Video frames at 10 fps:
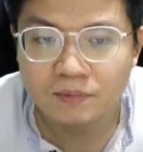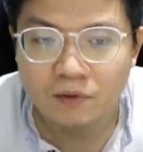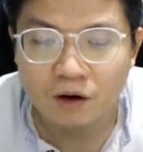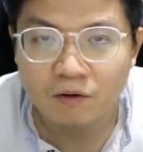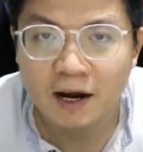
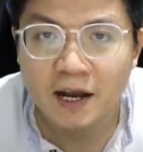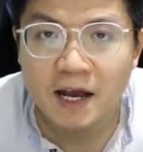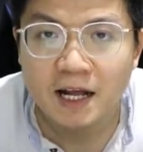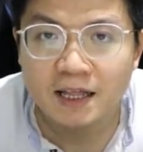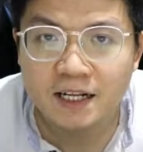Right.
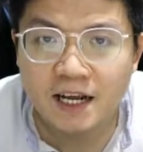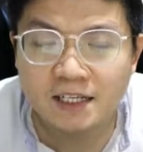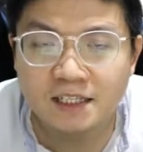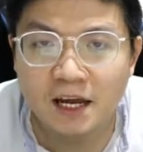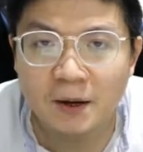The next
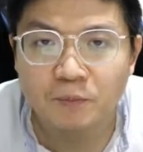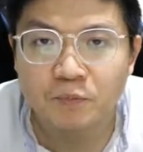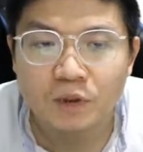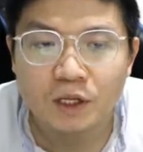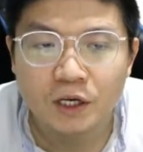step,
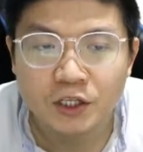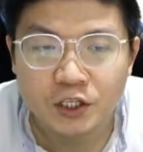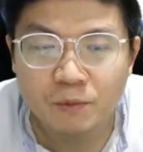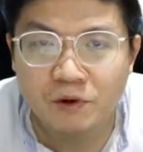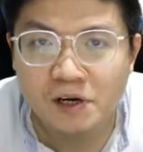
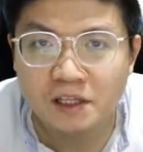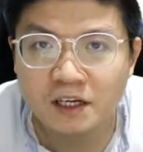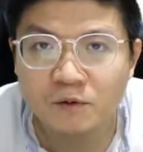numerator